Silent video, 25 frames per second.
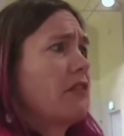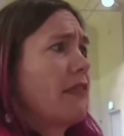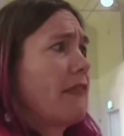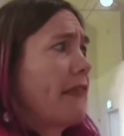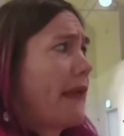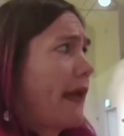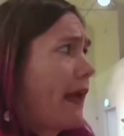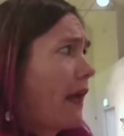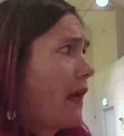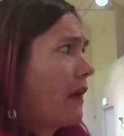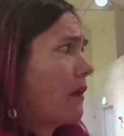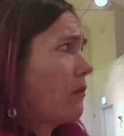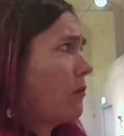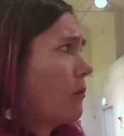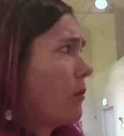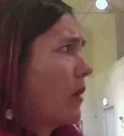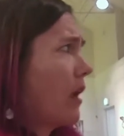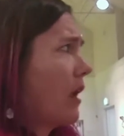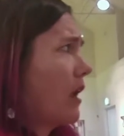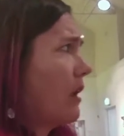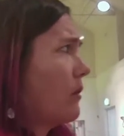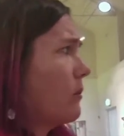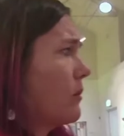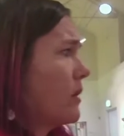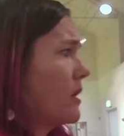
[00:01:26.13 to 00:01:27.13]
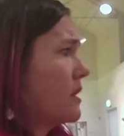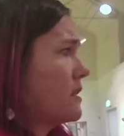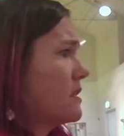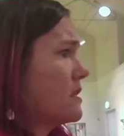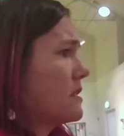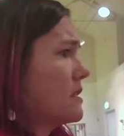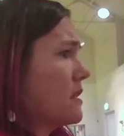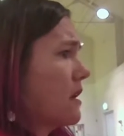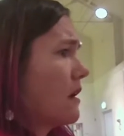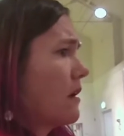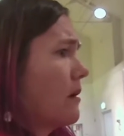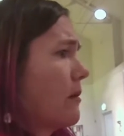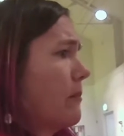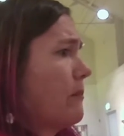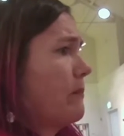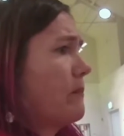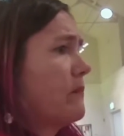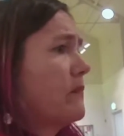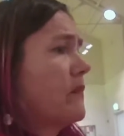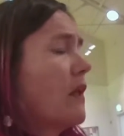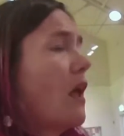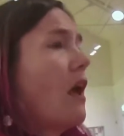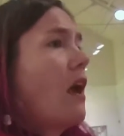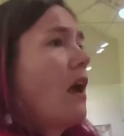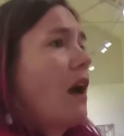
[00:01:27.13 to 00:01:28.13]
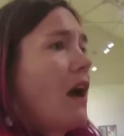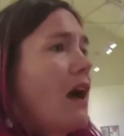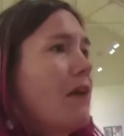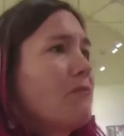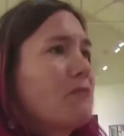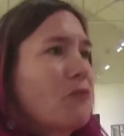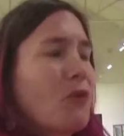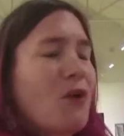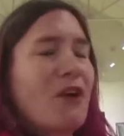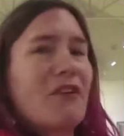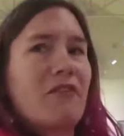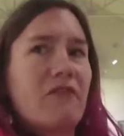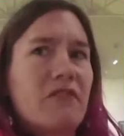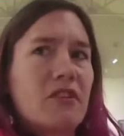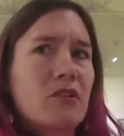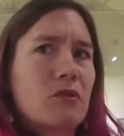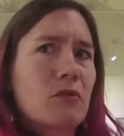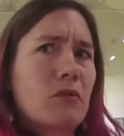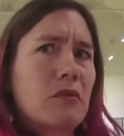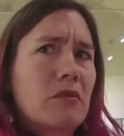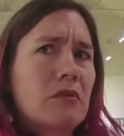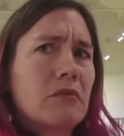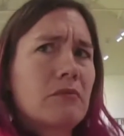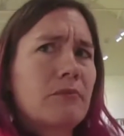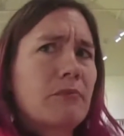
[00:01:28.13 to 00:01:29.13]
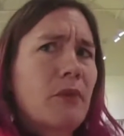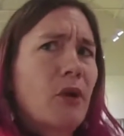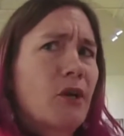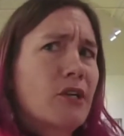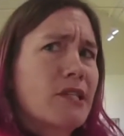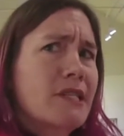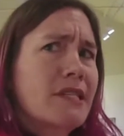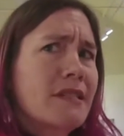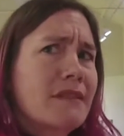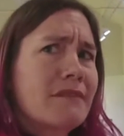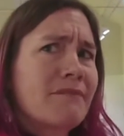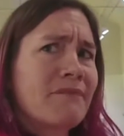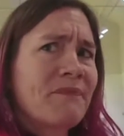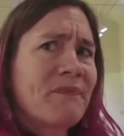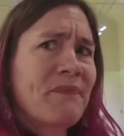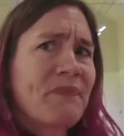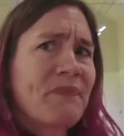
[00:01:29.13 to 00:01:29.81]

that way was um, I'm quite a visual person,